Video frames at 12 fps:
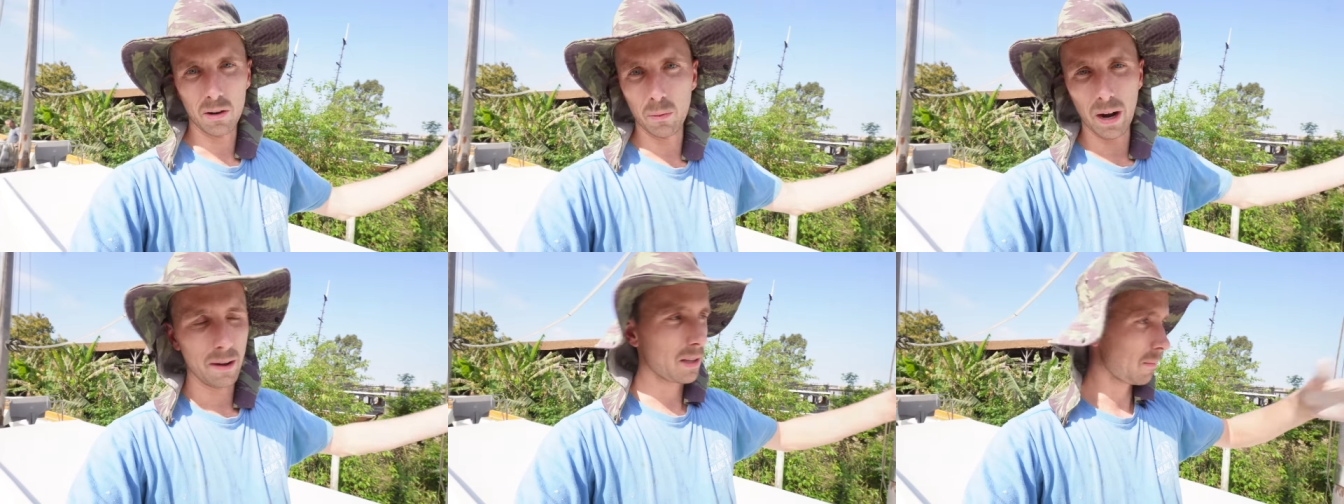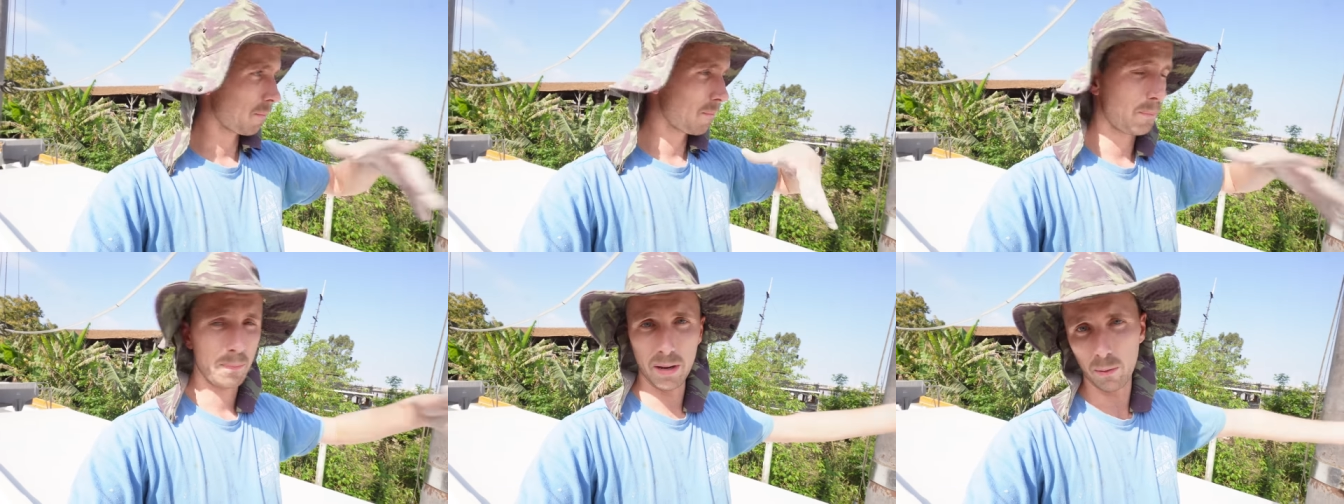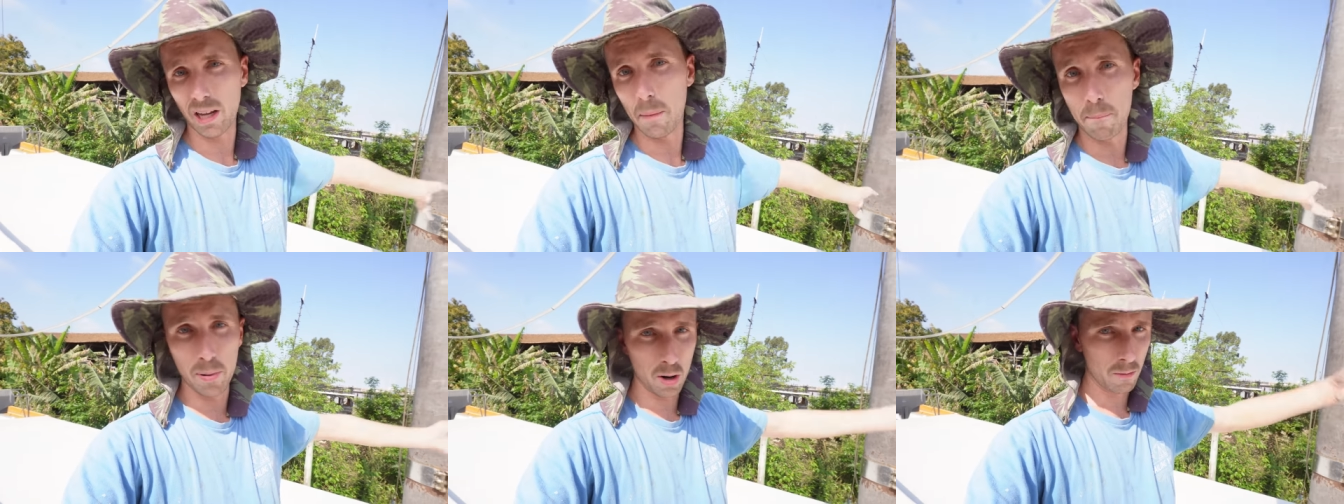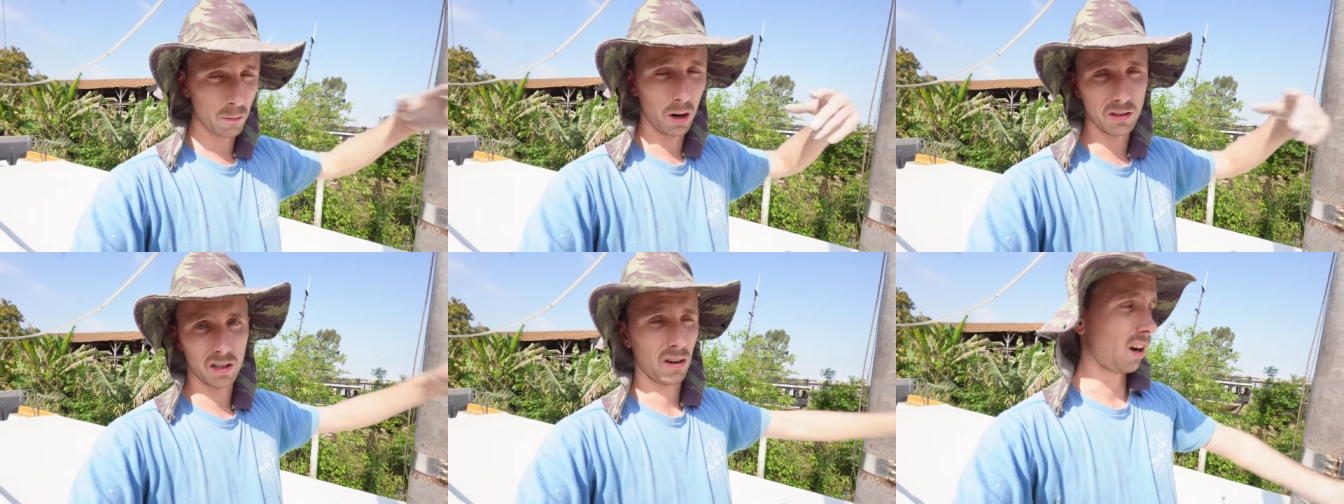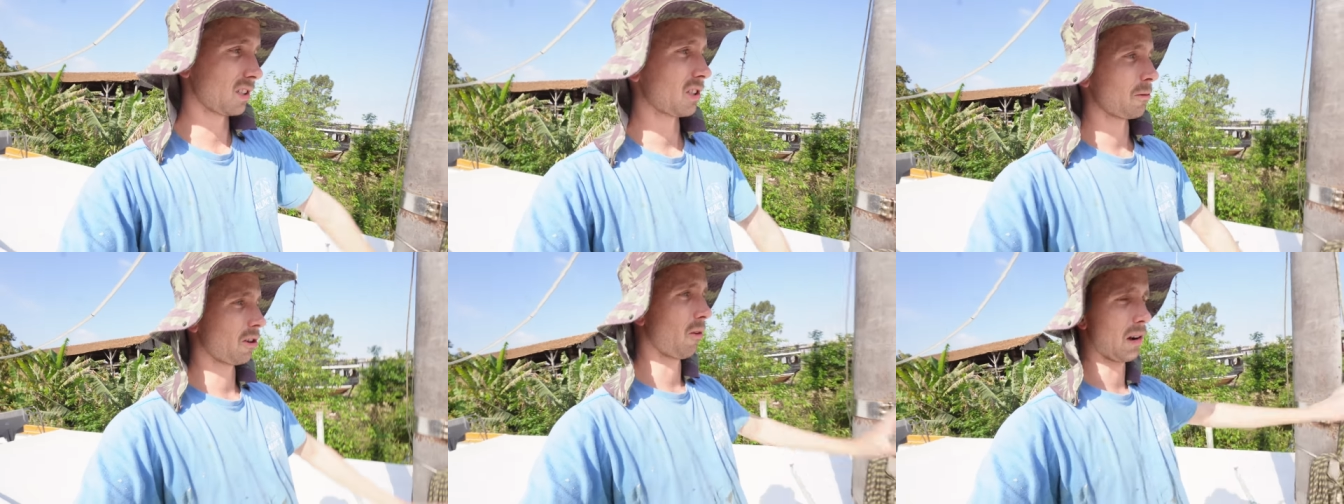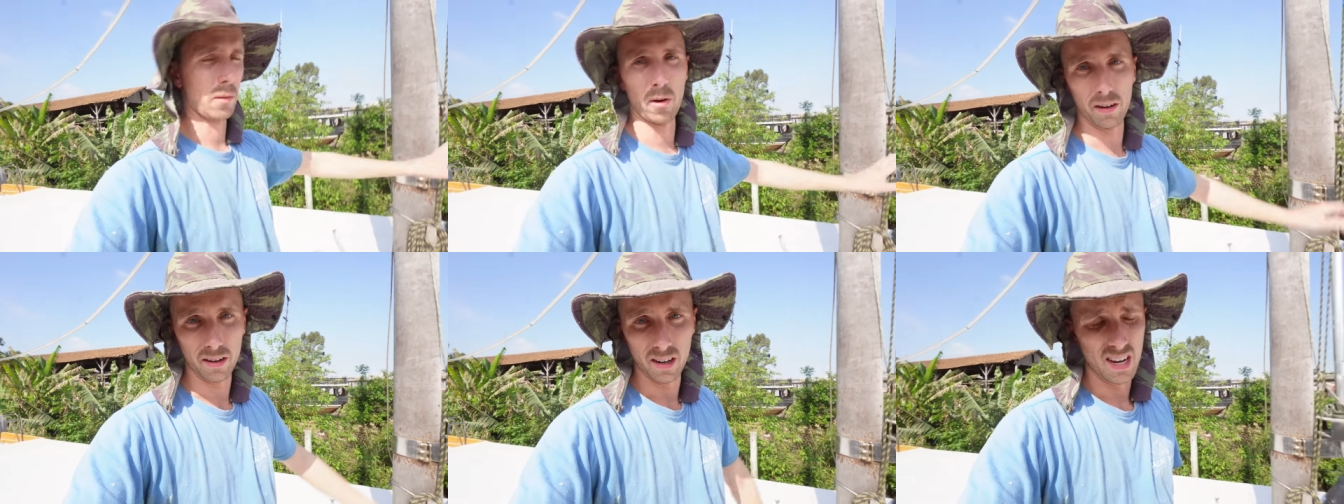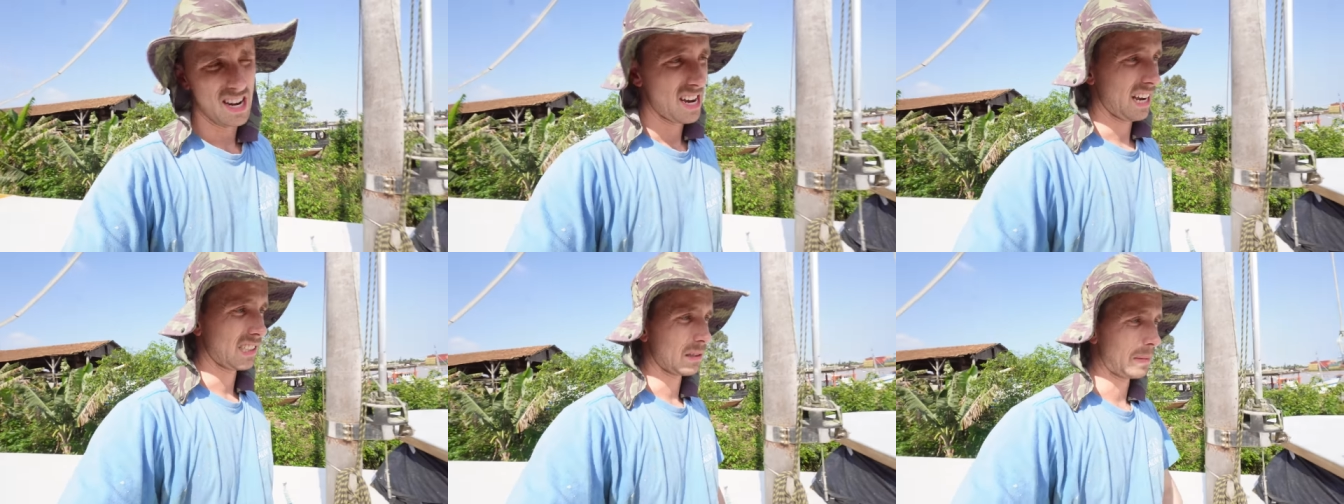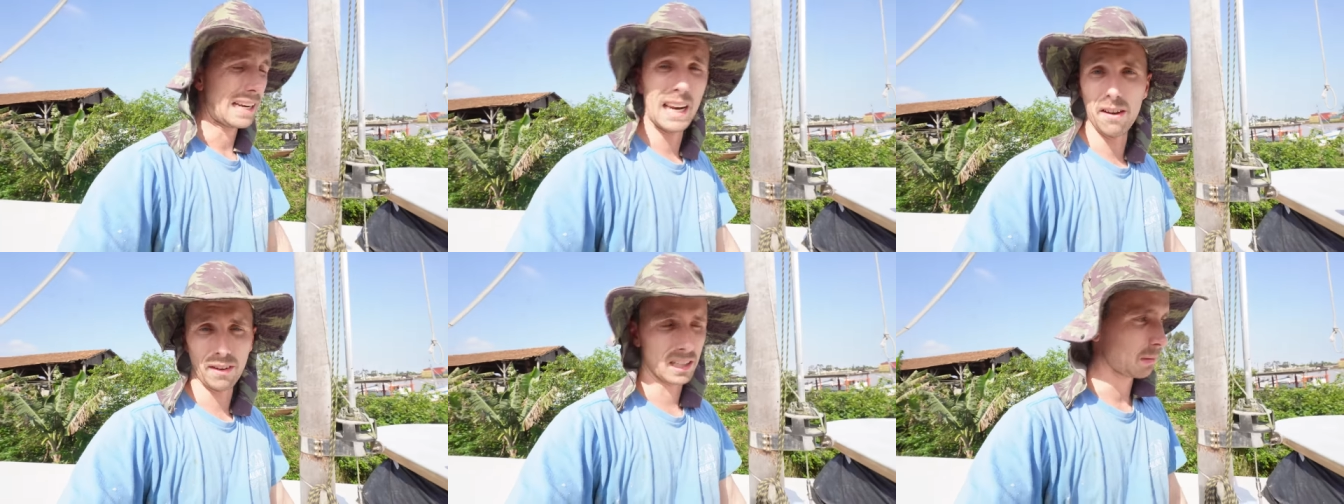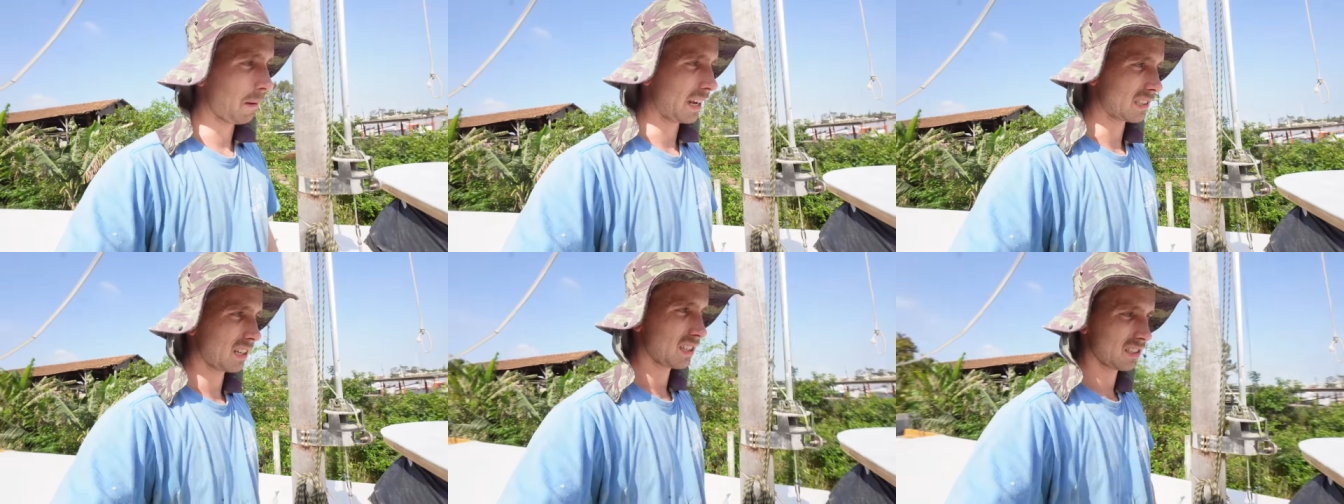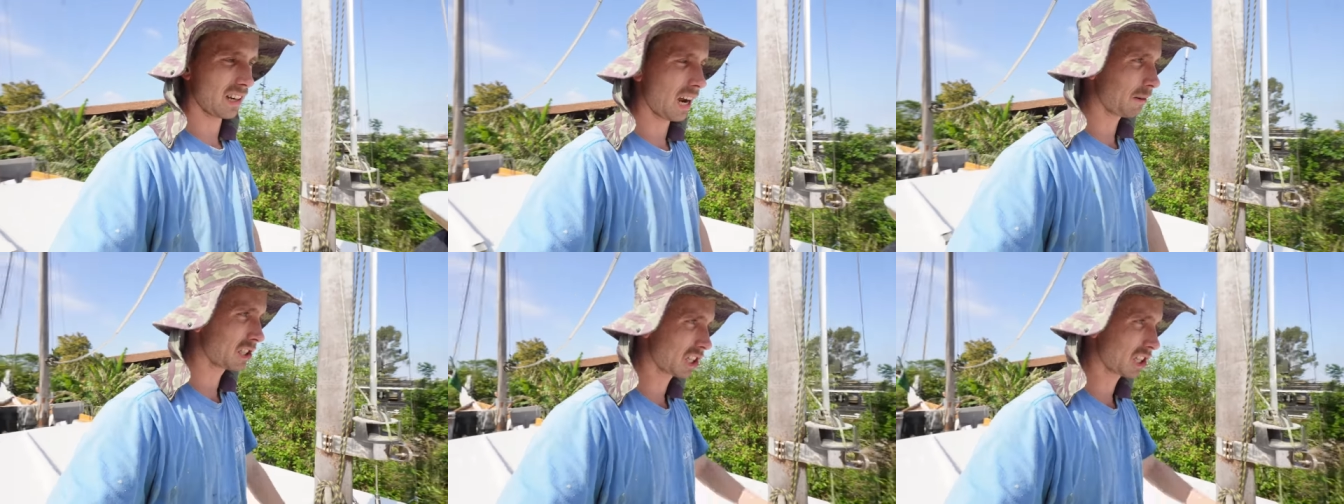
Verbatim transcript: it will be where the boom goes across, so we don't really want it to be living space. So now we're